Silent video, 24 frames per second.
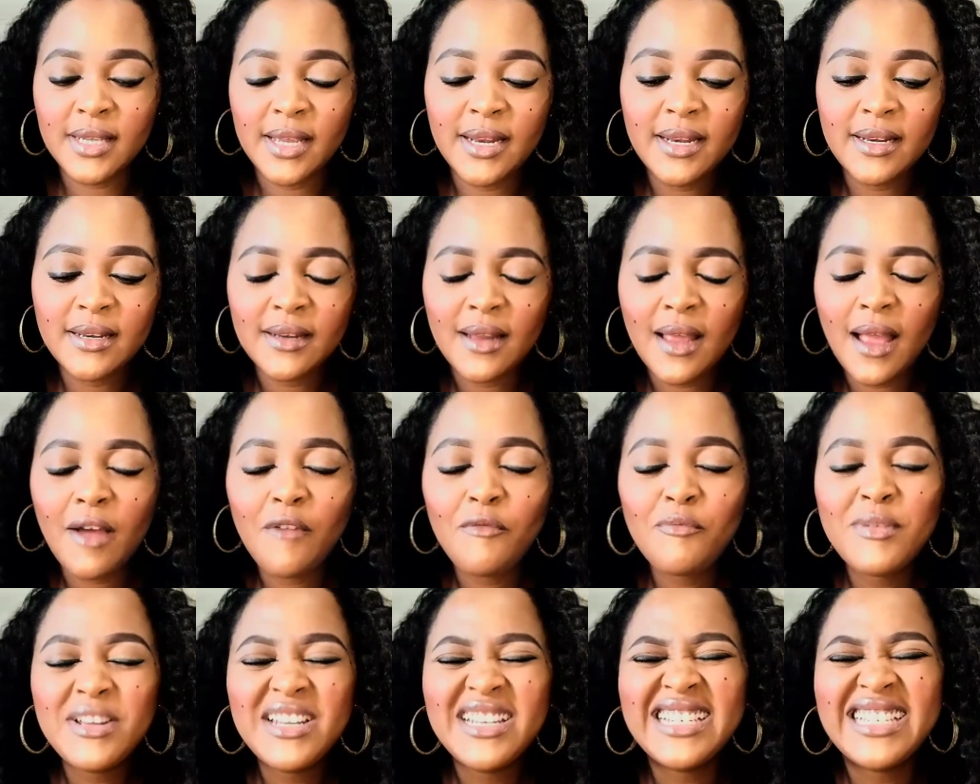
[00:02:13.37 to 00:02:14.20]
And
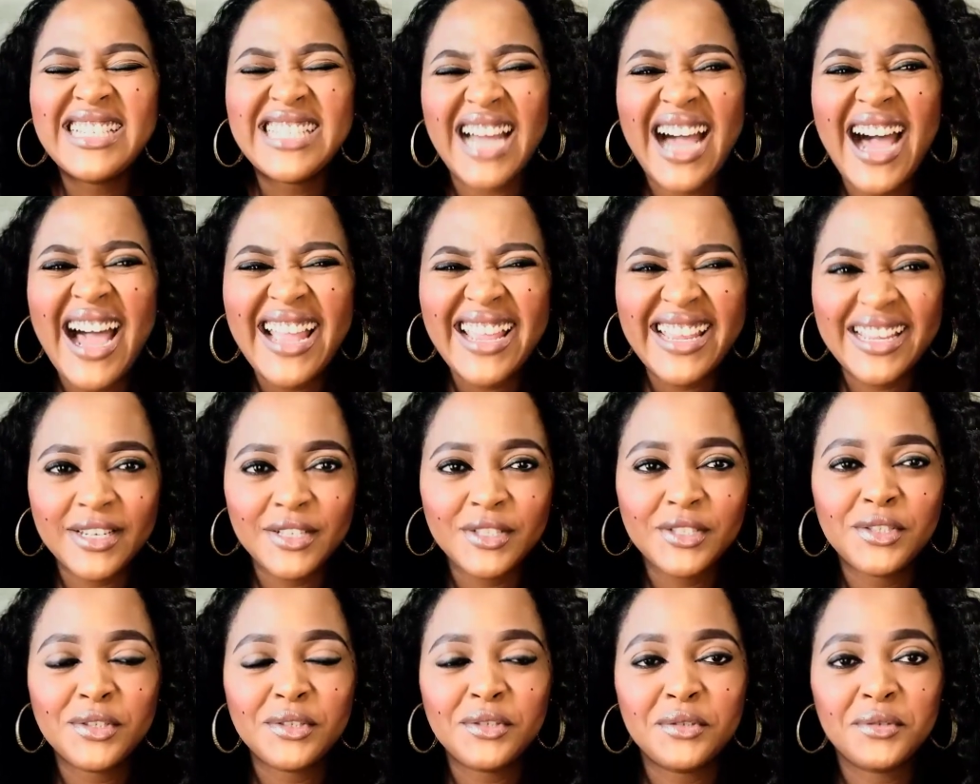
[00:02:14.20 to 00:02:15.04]
I've been dying
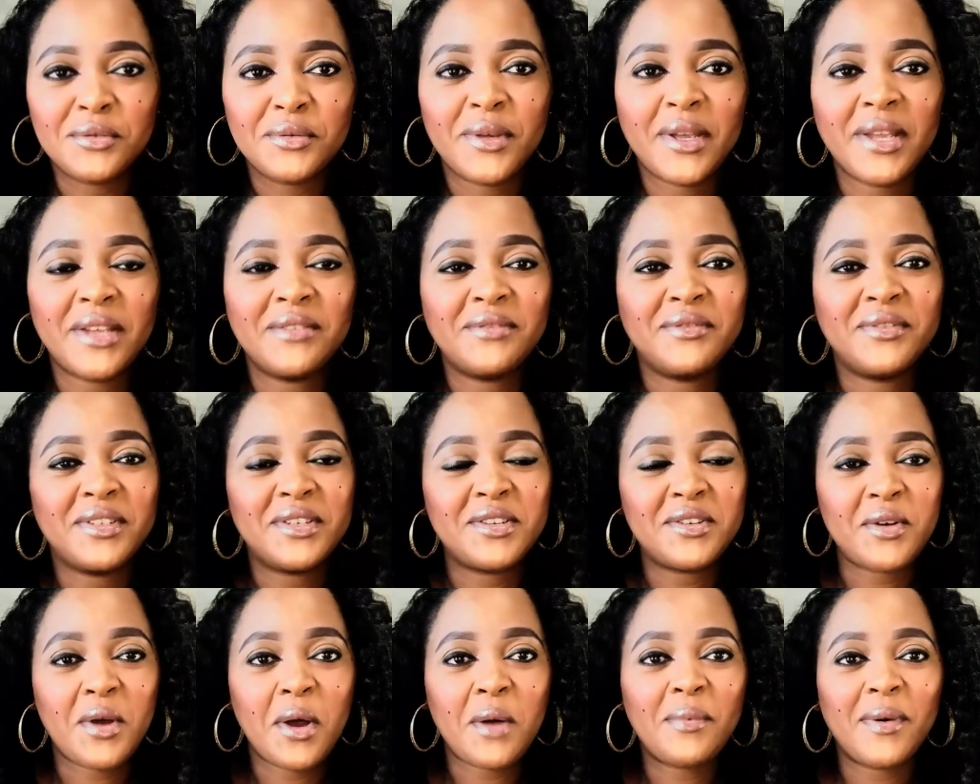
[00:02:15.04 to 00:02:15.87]
to do a
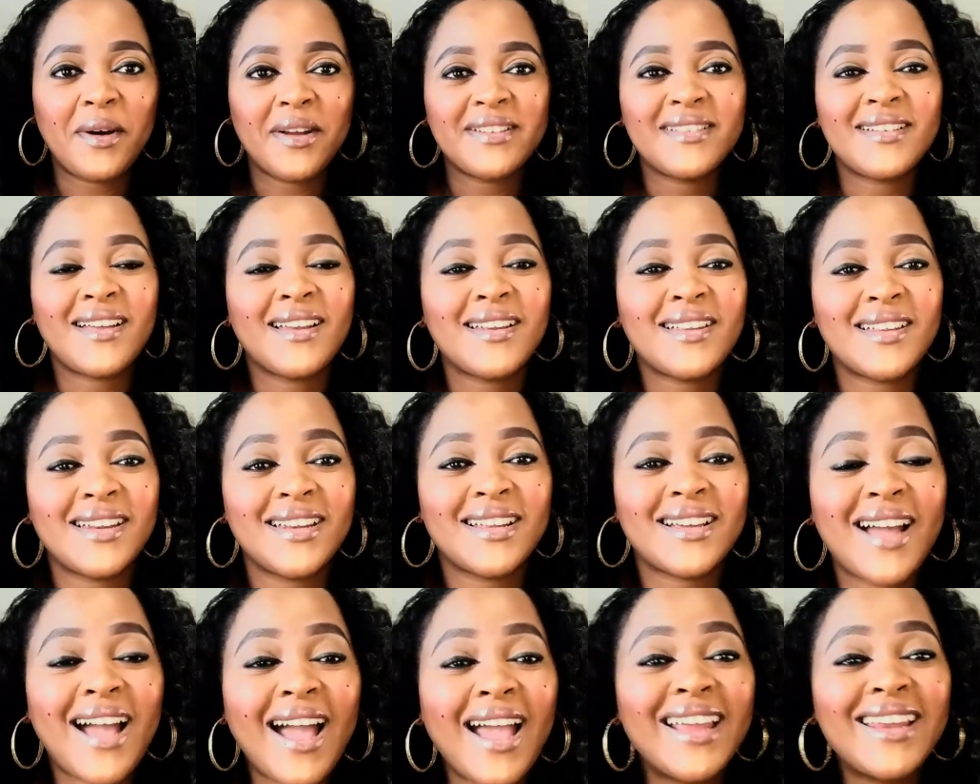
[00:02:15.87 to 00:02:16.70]
video about Nadia
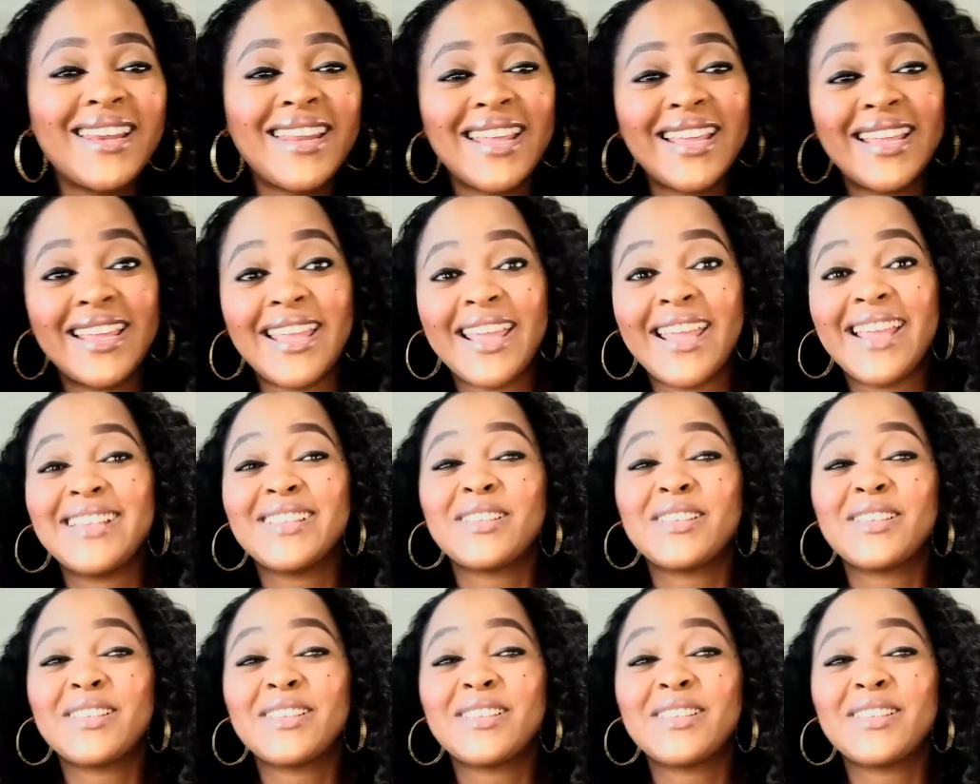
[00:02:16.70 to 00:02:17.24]
Nakai and AKA.